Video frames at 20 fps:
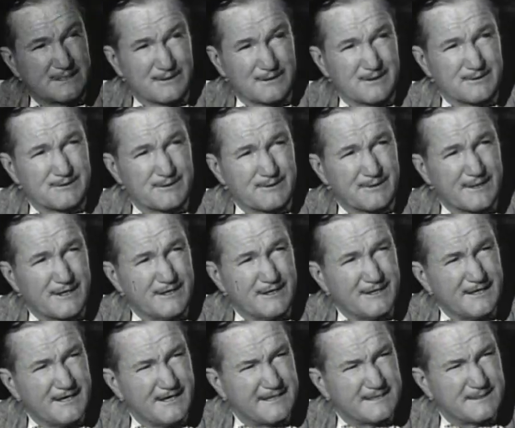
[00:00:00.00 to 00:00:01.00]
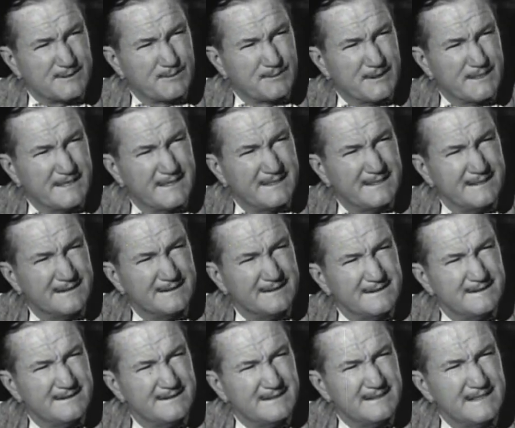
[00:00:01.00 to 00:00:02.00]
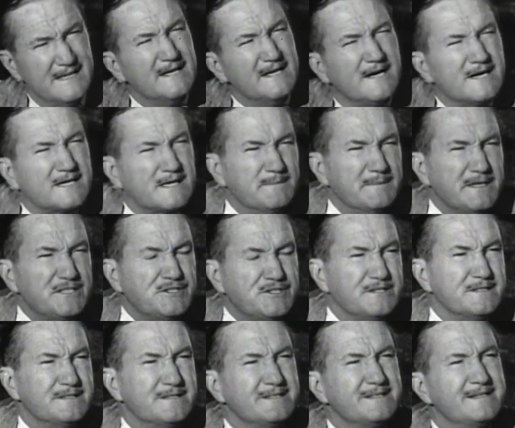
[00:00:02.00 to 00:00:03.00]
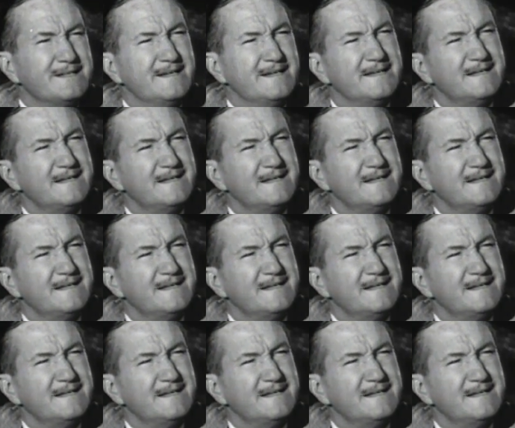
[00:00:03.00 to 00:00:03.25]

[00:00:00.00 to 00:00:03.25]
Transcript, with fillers: It's also the hardest way. A commission